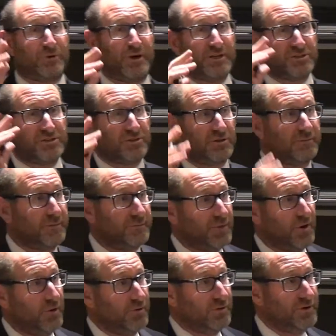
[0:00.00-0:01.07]
brainstorming
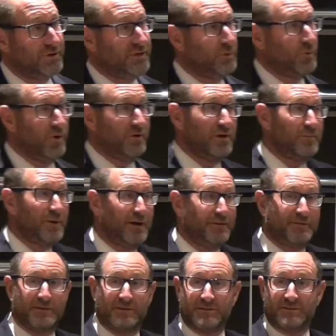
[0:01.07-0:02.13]
mode, do you worry
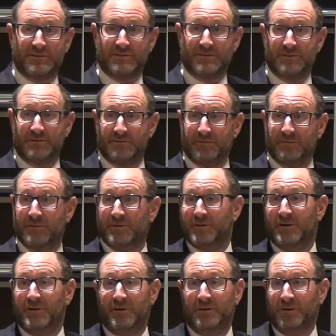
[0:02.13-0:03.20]
about this?
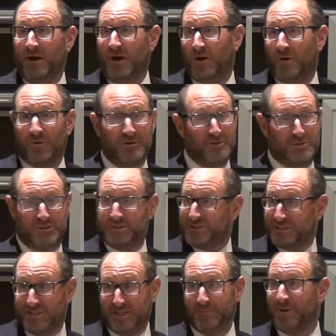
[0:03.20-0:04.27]
No,
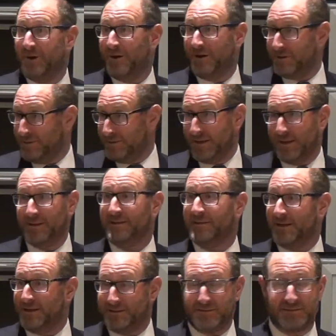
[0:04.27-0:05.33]
just keep on getting
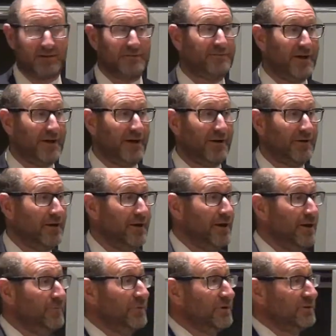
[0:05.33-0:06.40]
that stuff out.
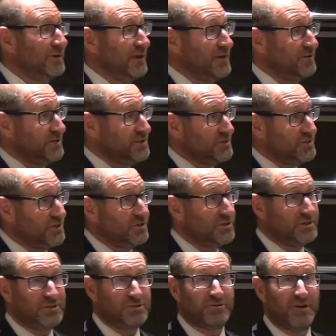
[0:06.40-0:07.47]
But later as you
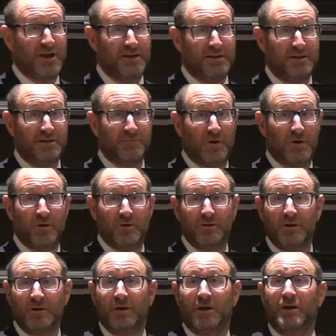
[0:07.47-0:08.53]
turn into your editing
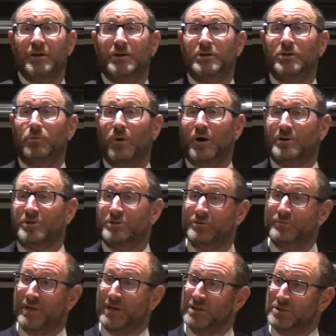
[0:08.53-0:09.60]
mode, you want
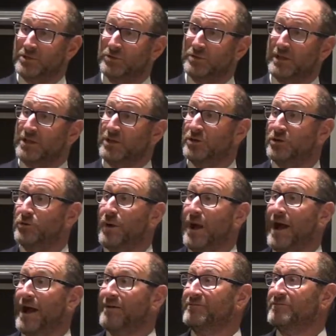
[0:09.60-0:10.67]
to make sure that you
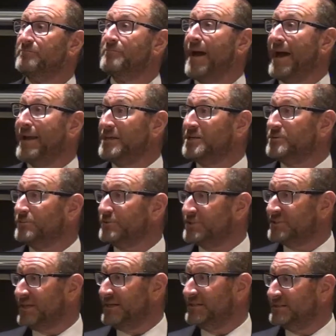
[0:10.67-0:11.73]
have manageable
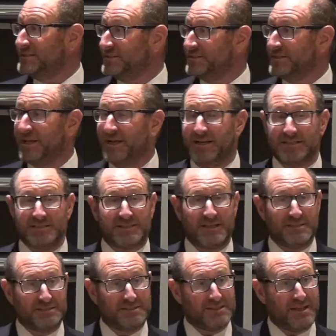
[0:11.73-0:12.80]
sentences.
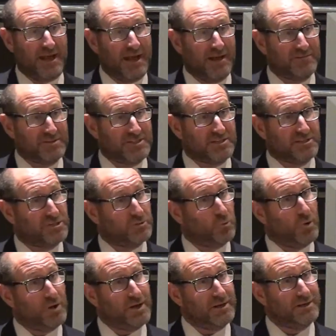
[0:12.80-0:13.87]
Sentences that have essentially
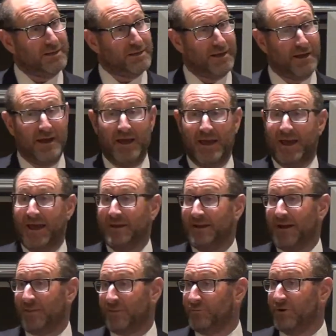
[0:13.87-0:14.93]
one idea and
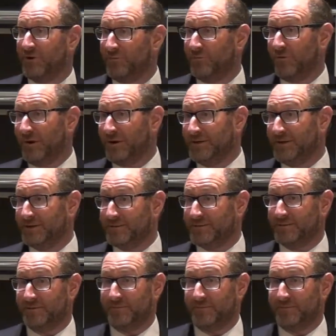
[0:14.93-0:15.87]
not 3 or 4 ideas in